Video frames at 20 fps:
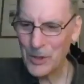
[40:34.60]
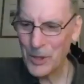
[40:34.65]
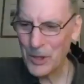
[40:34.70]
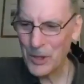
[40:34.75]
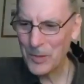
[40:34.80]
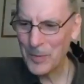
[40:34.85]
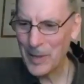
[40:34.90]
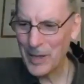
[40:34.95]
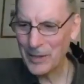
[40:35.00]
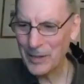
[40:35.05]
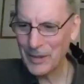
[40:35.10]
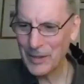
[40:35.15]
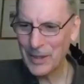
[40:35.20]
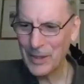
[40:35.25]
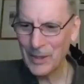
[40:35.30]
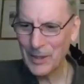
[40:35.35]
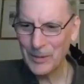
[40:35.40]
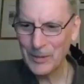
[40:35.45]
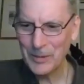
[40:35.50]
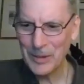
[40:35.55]
talks about,
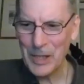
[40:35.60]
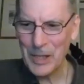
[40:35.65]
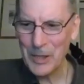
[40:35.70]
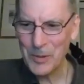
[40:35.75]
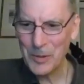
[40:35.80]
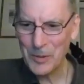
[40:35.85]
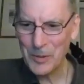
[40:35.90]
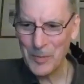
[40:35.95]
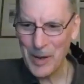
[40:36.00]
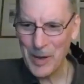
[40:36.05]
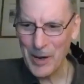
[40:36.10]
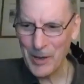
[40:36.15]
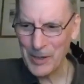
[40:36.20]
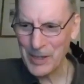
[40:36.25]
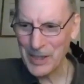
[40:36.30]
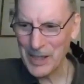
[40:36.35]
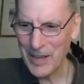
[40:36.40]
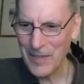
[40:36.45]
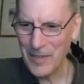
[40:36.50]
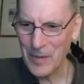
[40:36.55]
equal
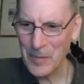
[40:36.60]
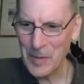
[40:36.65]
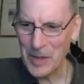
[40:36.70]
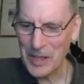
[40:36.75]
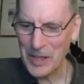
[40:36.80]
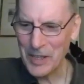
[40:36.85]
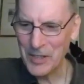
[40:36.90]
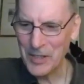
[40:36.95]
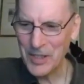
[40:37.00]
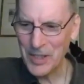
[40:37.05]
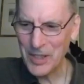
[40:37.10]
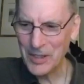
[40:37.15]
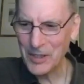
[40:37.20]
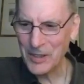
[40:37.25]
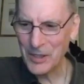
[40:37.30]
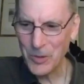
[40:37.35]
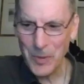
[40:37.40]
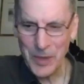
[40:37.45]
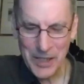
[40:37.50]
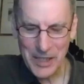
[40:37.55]
parenting. I remember my kid said,
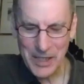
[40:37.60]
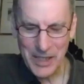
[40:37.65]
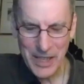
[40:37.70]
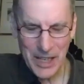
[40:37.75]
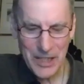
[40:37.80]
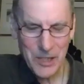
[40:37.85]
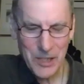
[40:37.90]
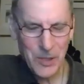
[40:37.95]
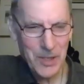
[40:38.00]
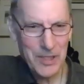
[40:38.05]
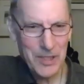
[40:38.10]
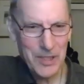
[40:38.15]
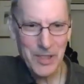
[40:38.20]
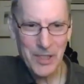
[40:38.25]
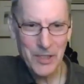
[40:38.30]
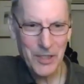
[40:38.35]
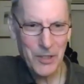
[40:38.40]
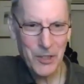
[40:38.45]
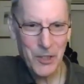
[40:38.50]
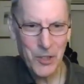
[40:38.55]
can I do this? I
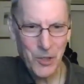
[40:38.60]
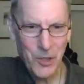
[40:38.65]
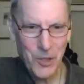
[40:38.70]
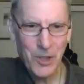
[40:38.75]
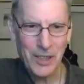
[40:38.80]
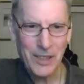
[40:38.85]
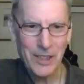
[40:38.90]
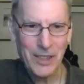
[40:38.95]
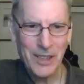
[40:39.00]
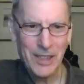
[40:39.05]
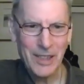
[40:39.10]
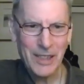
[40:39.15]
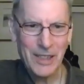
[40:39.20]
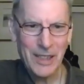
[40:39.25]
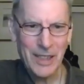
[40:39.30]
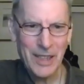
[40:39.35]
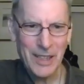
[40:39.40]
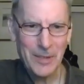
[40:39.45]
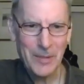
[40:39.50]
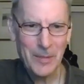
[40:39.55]
said, sure.
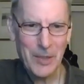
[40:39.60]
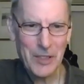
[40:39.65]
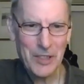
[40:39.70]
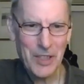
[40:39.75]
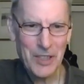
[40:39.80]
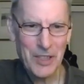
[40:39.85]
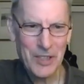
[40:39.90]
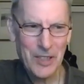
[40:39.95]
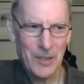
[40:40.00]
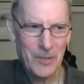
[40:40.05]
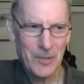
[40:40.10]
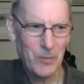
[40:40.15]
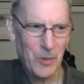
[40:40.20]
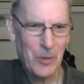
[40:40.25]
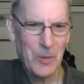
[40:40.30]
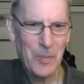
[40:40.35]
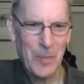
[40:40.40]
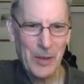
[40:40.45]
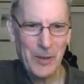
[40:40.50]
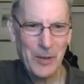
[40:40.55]
And my son said, well,
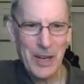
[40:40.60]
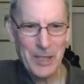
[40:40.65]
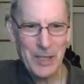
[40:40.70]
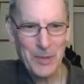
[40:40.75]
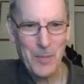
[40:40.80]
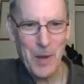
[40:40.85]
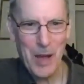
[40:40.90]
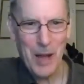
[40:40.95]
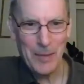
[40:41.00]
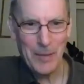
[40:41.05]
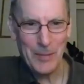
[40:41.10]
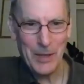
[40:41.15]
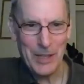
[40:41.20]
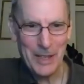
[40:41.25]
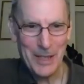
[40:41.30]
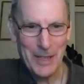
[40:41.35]
we better ask mom.